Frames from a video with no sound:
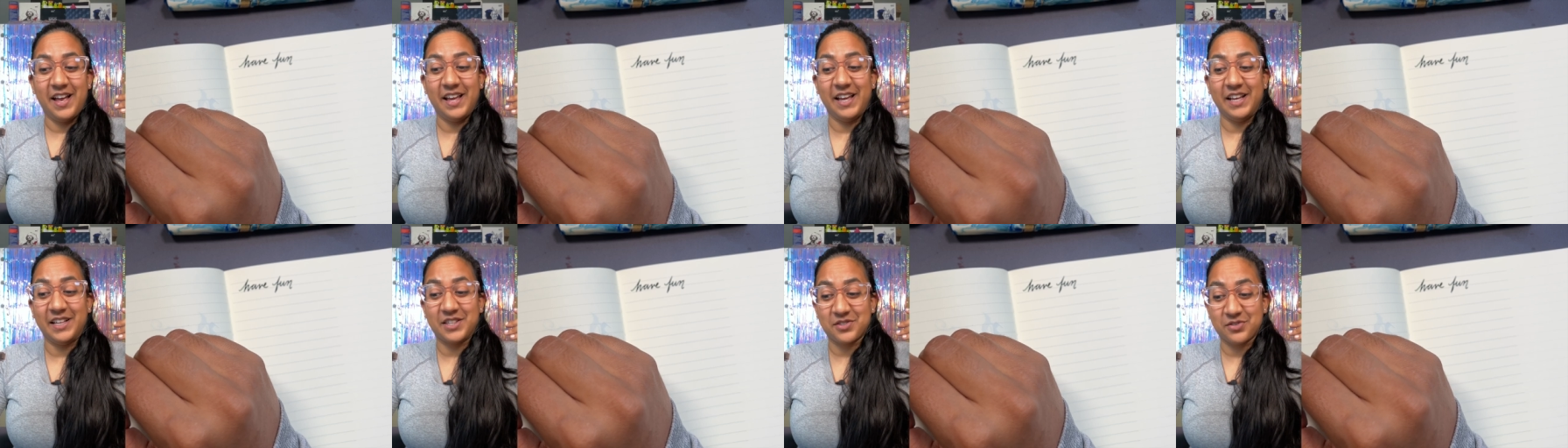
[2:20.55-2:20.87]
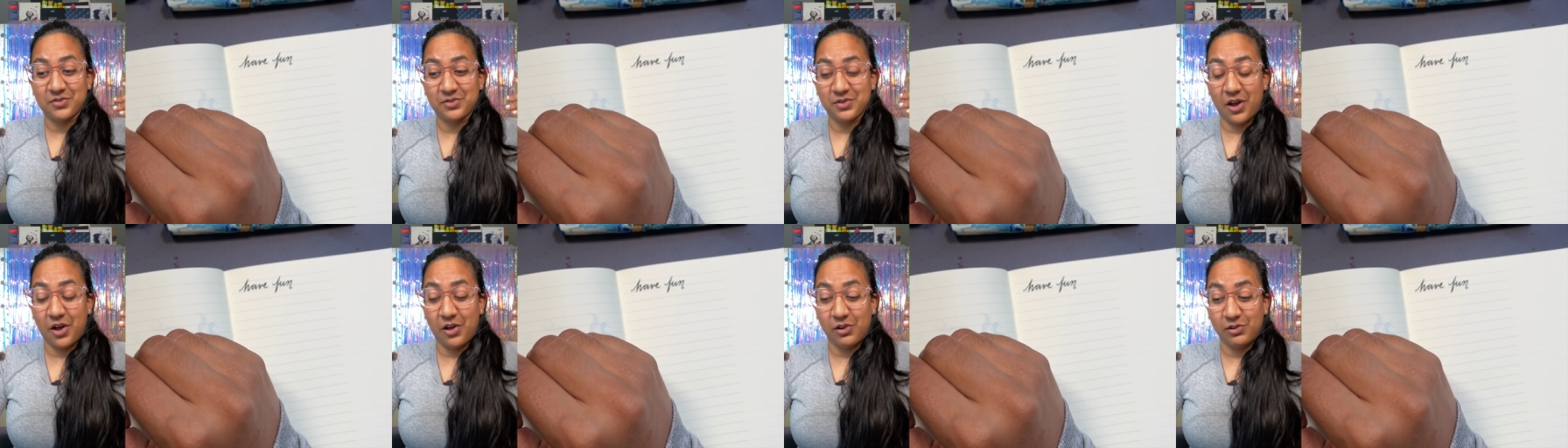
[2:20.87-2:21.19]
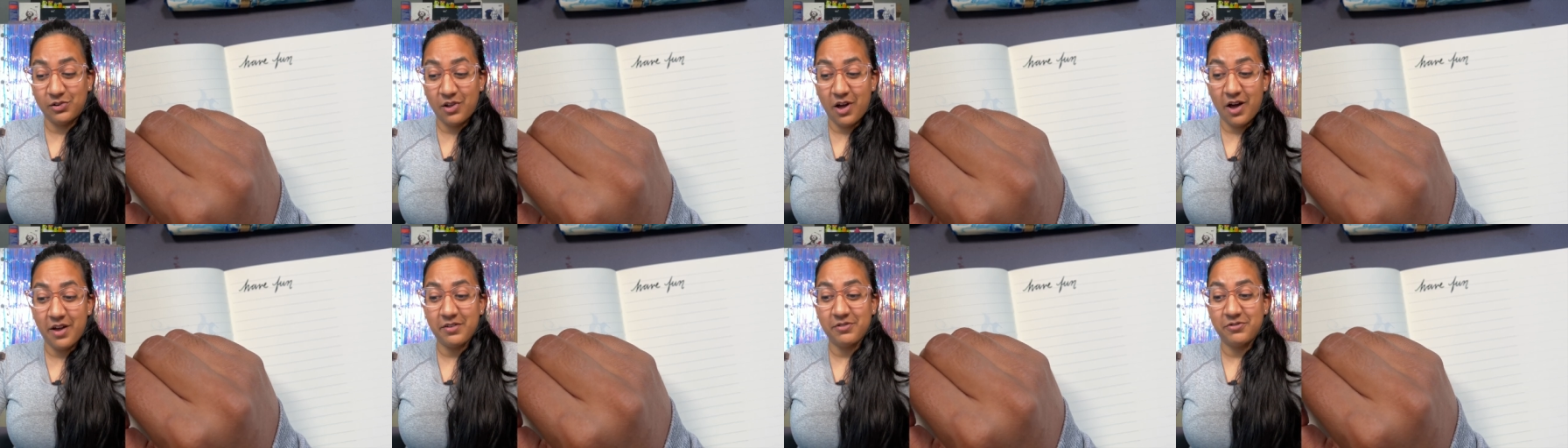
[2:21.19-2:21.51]
It's a
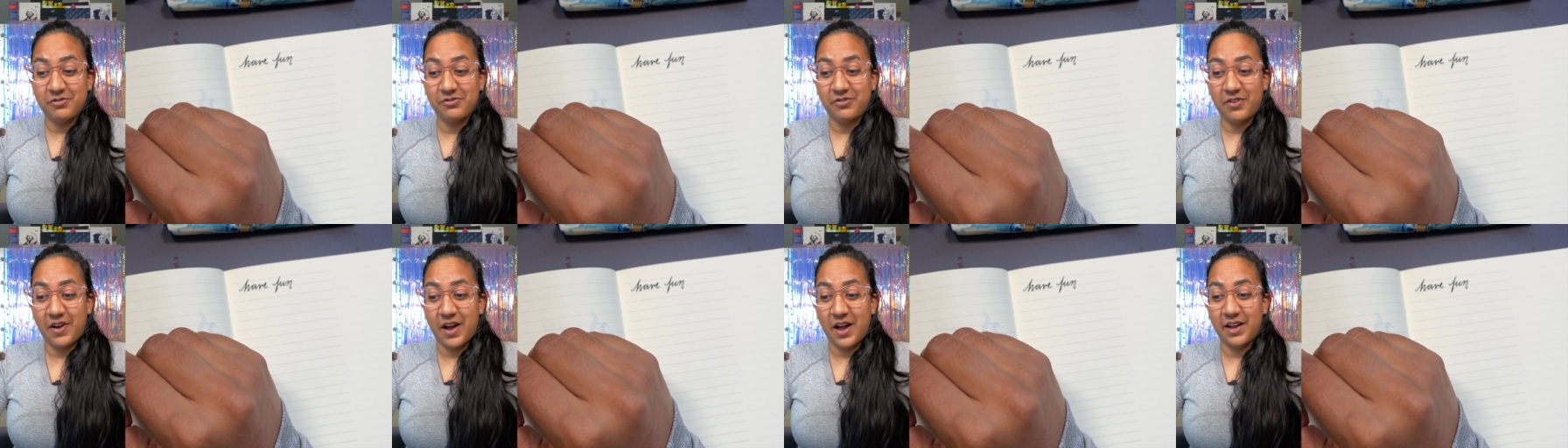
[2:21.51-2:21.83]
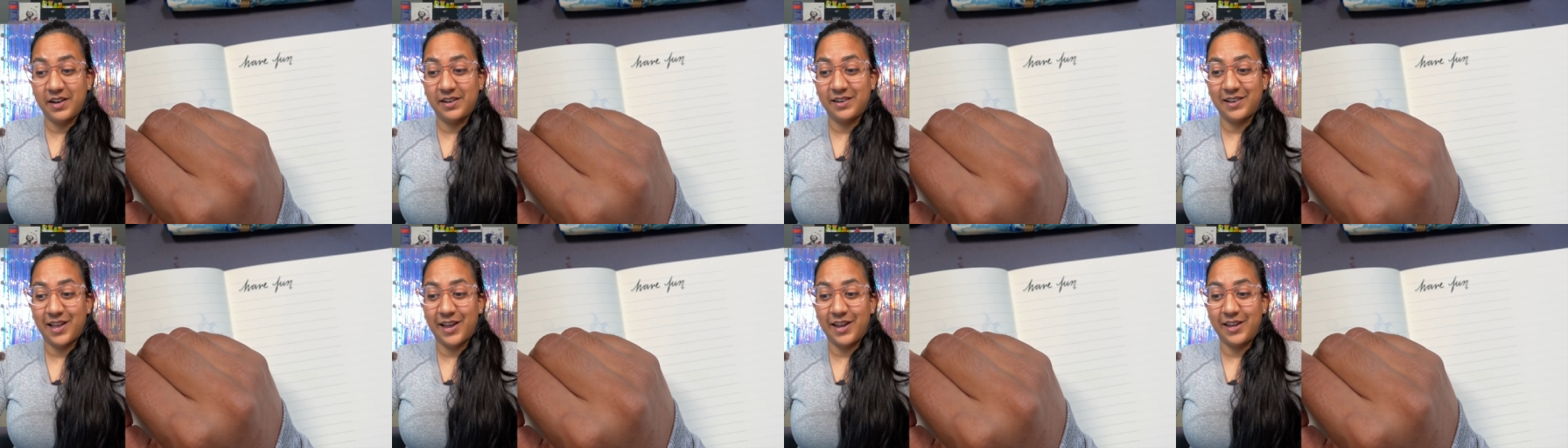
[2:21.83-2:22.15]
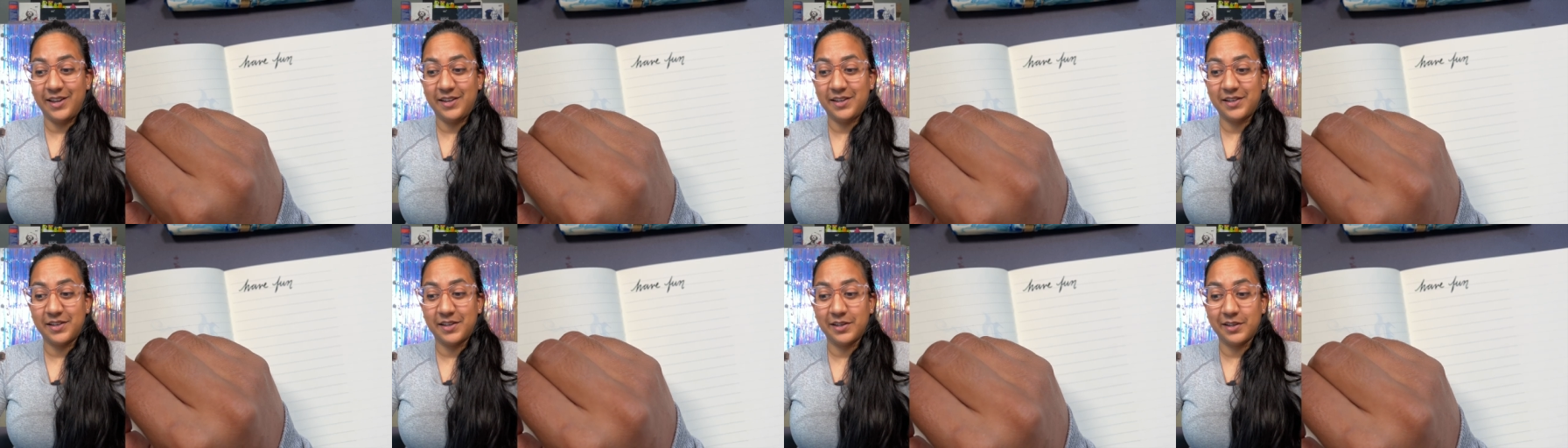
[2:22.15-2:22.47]
lot of fun,
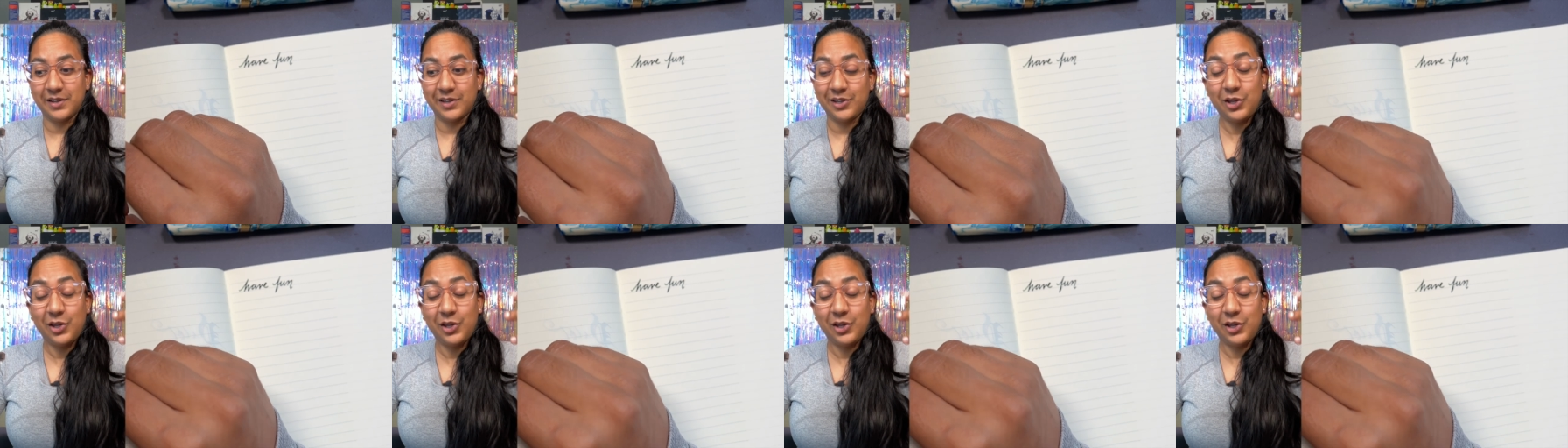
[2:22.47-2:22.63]
like